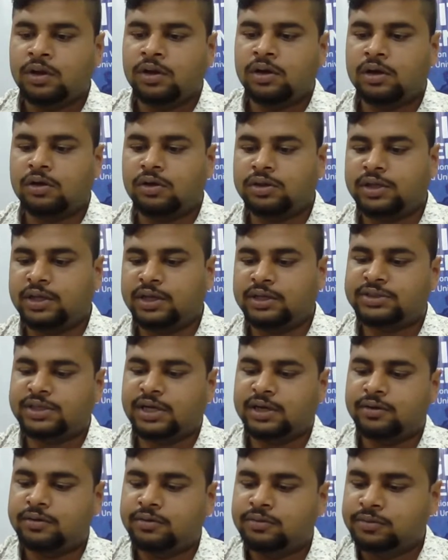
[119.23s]
Now things
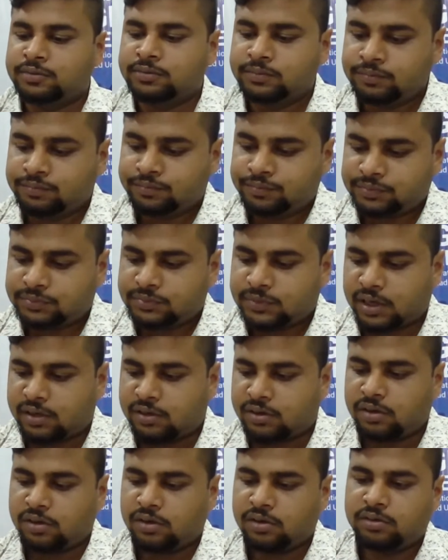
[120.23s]
are
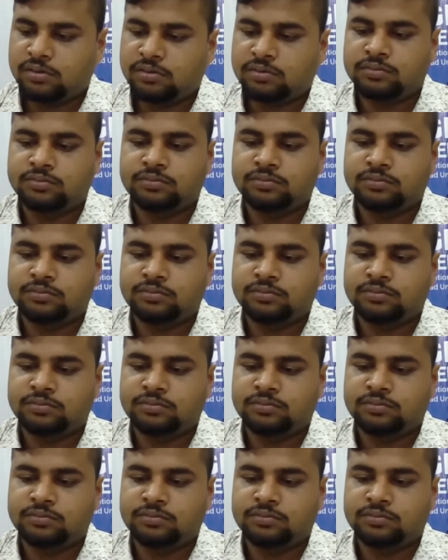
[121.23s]
that